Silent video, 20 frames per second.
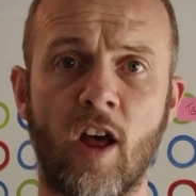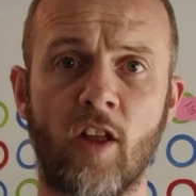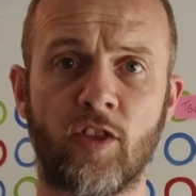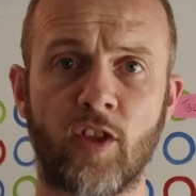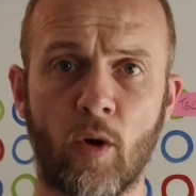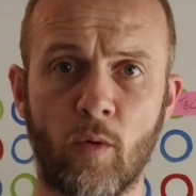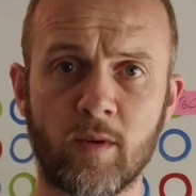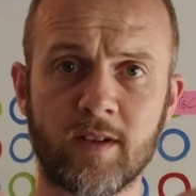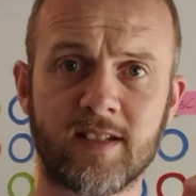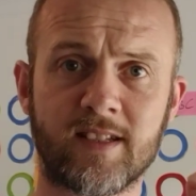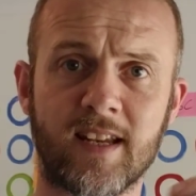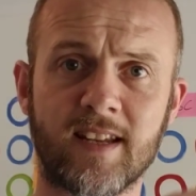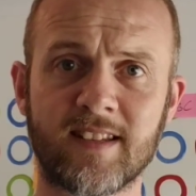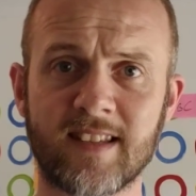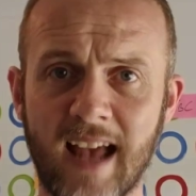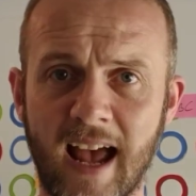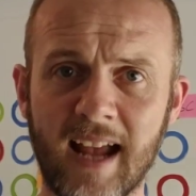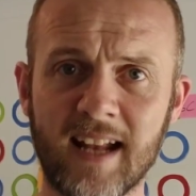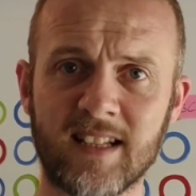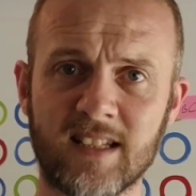that was
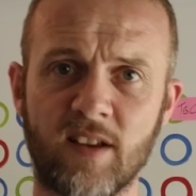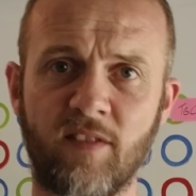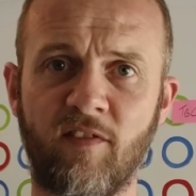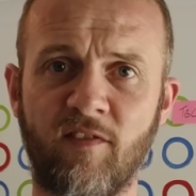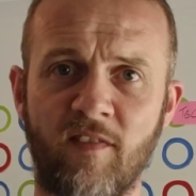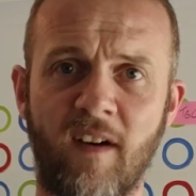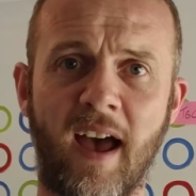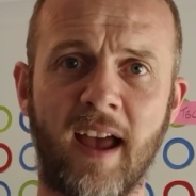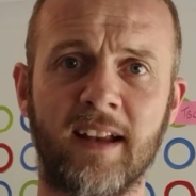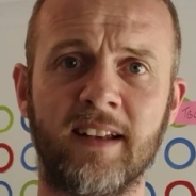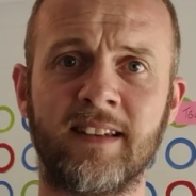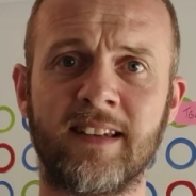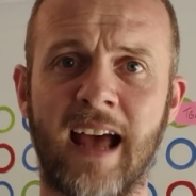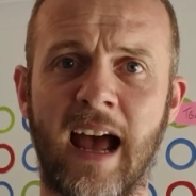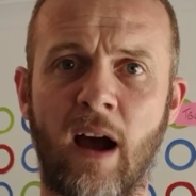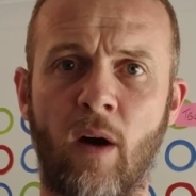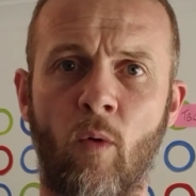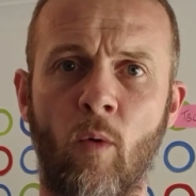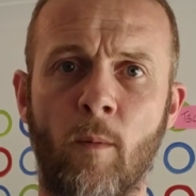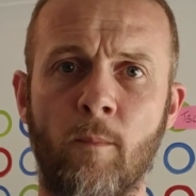designed to find
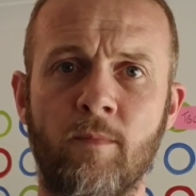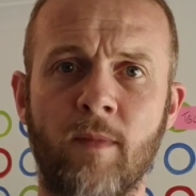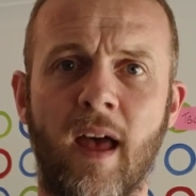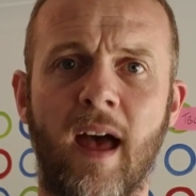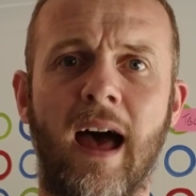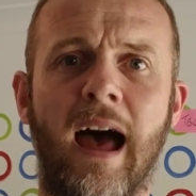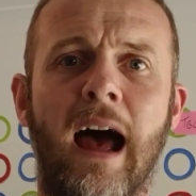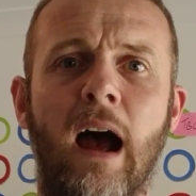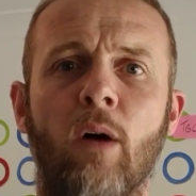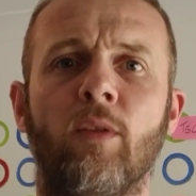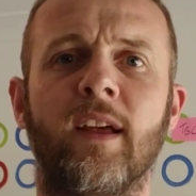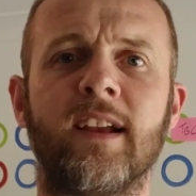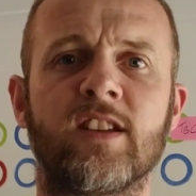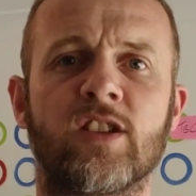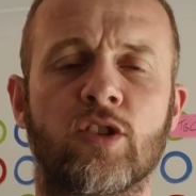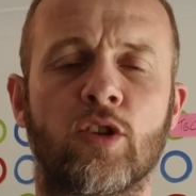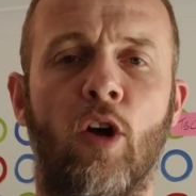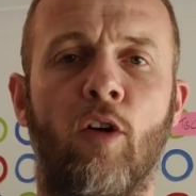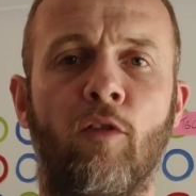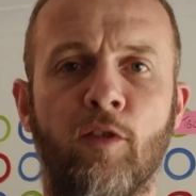out how they
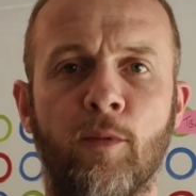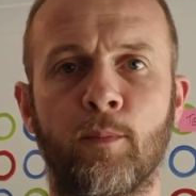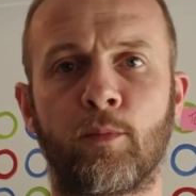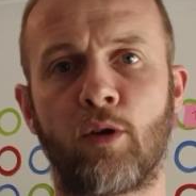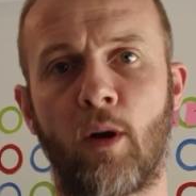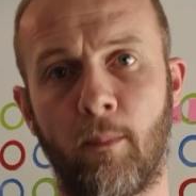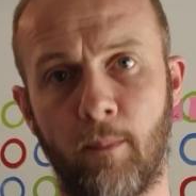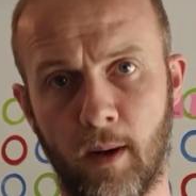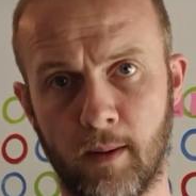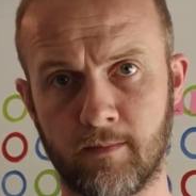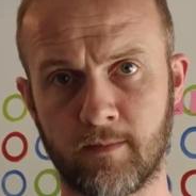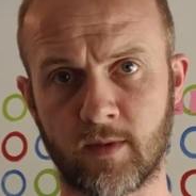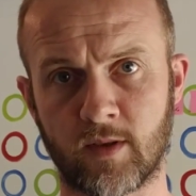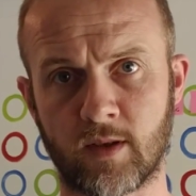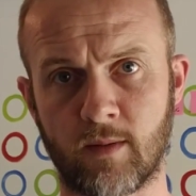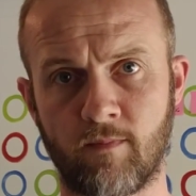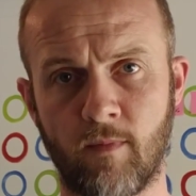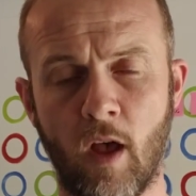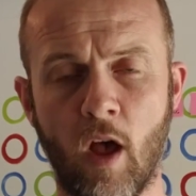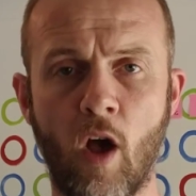solved
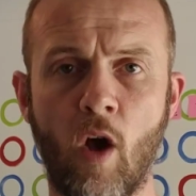problems,